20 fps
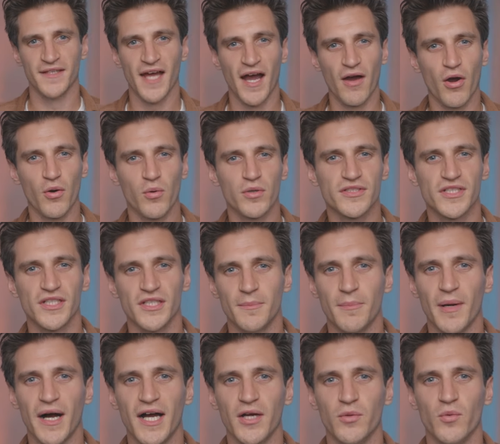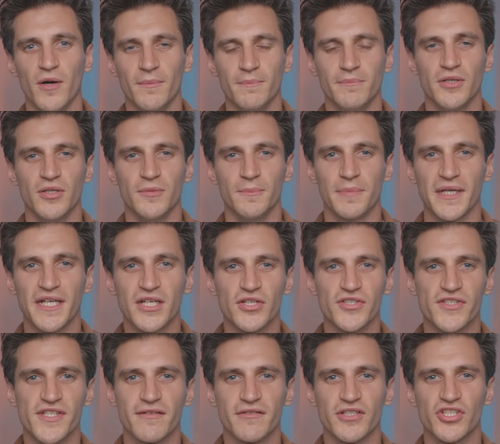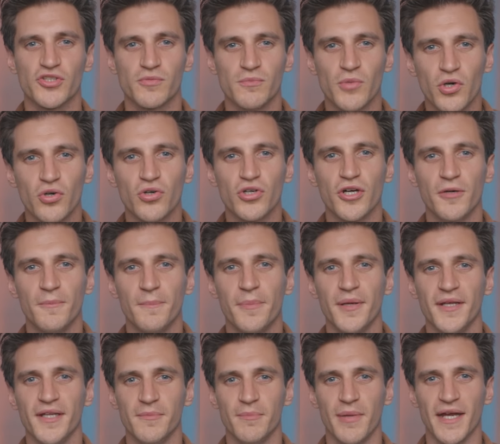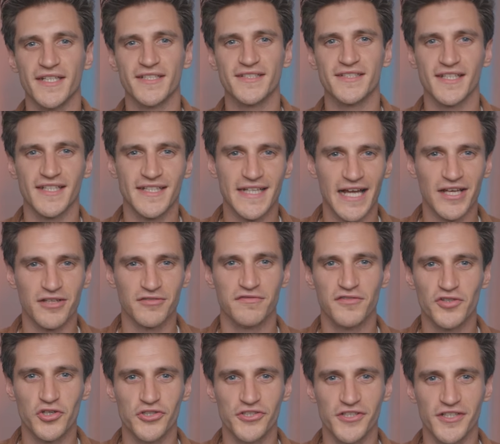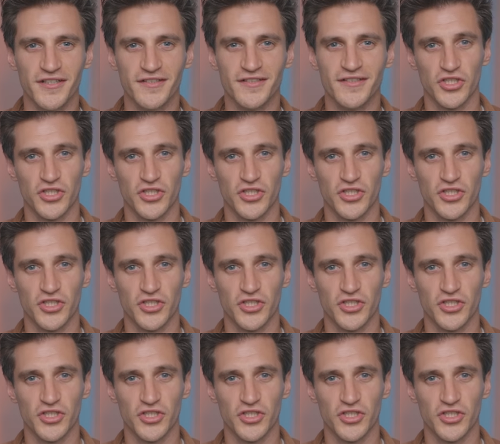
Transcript: Now, I was going to buy one, but because they're a small company based in California,